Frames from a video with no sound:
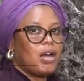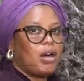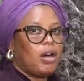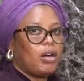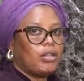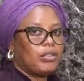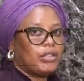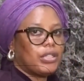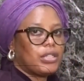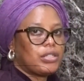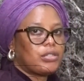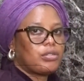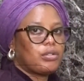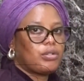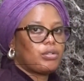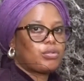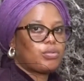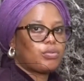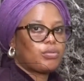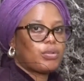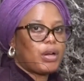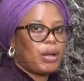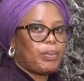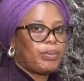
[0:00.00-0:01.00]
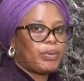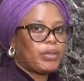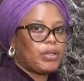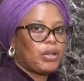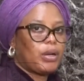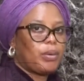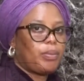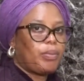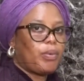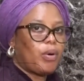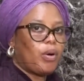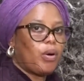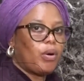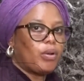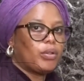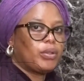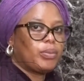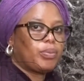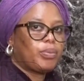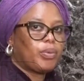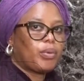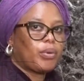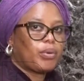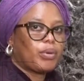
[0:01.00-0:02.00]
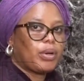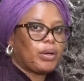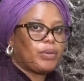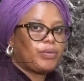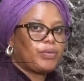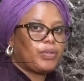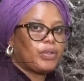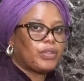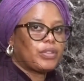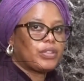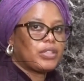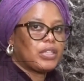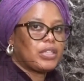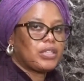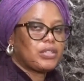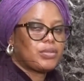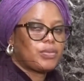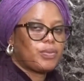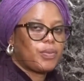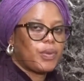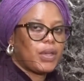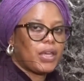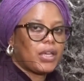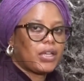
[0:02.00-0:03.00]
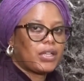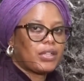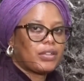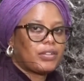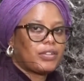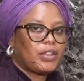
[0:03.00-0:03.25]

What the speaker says: On this note, to wrap it up on the program for this week.